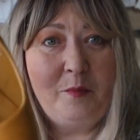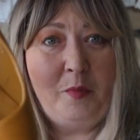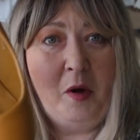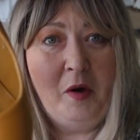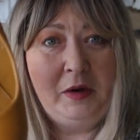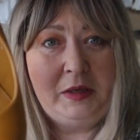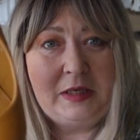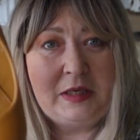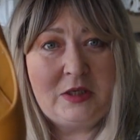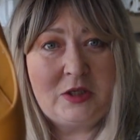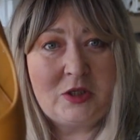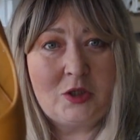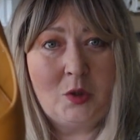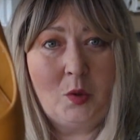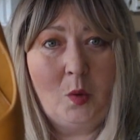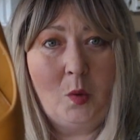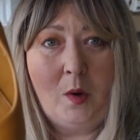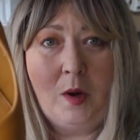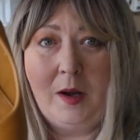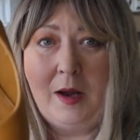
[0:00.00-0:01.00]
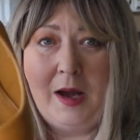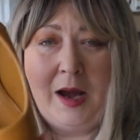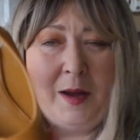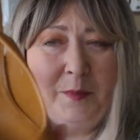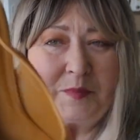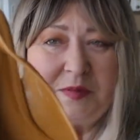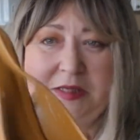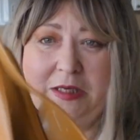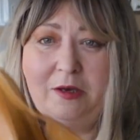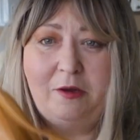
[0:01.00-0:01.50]
Pointed toe,
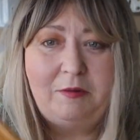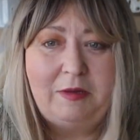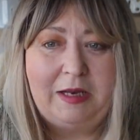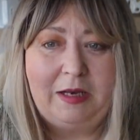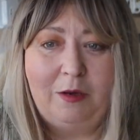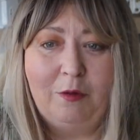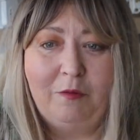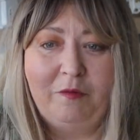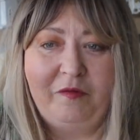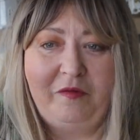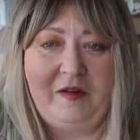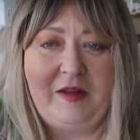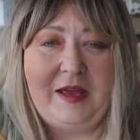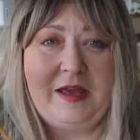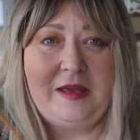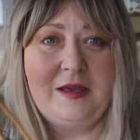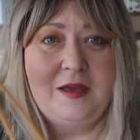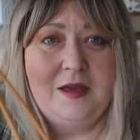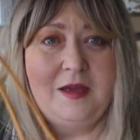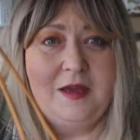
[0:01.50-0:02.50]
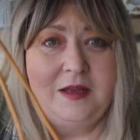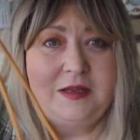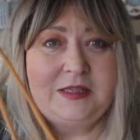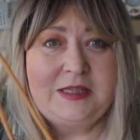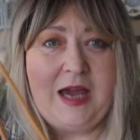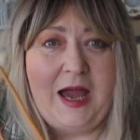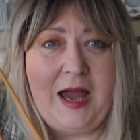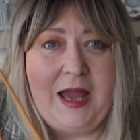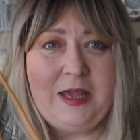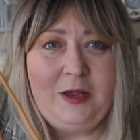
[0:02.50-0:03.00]
absolutely lovely.
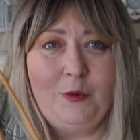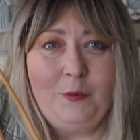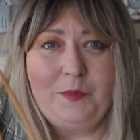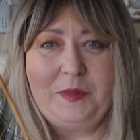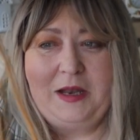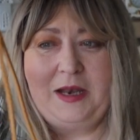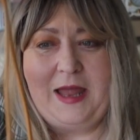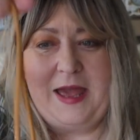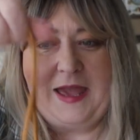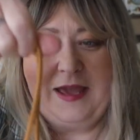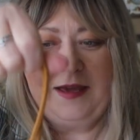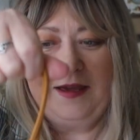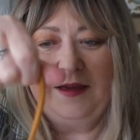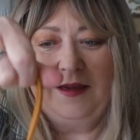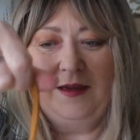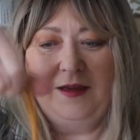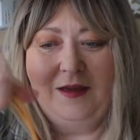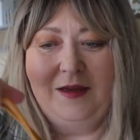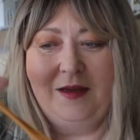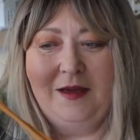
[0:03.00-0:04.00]
Tie up the leg.